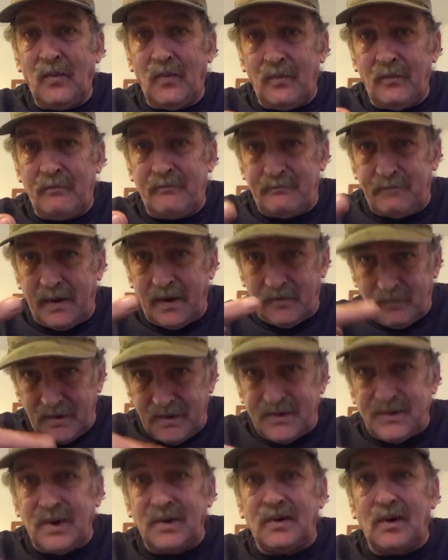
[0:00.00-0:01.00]
but we
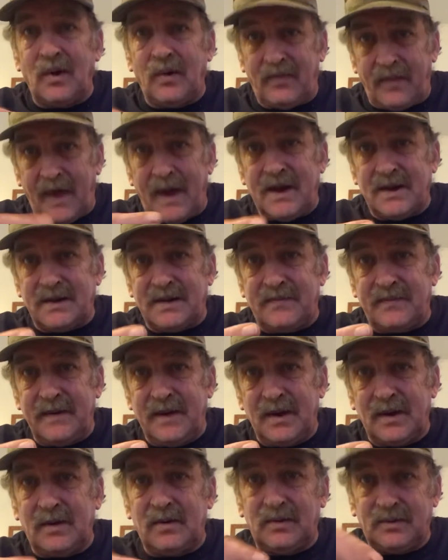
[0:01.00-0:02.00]
do know that is the
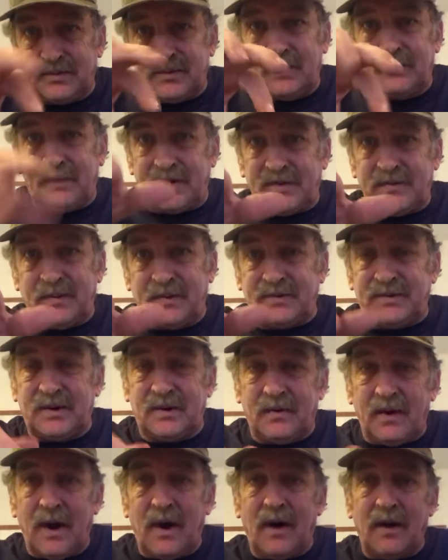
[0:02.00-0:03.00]
vehicle, so if they switch it
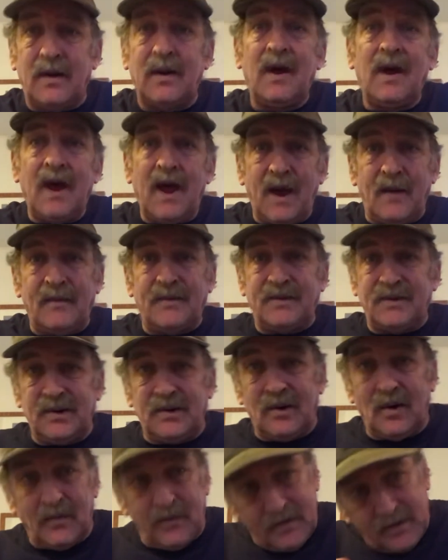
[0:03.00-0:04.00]
around, and we do
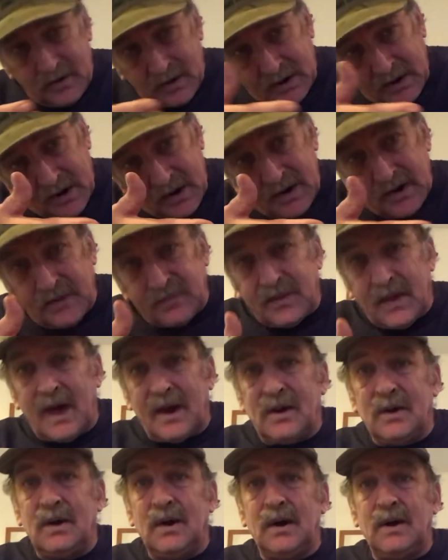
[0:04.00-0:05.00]
know if we look underneath
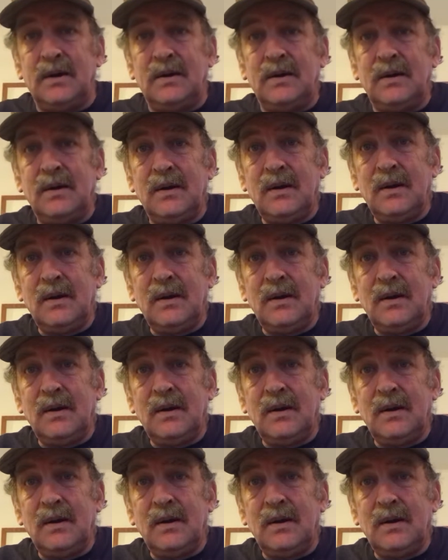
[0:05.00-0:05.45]
that hood,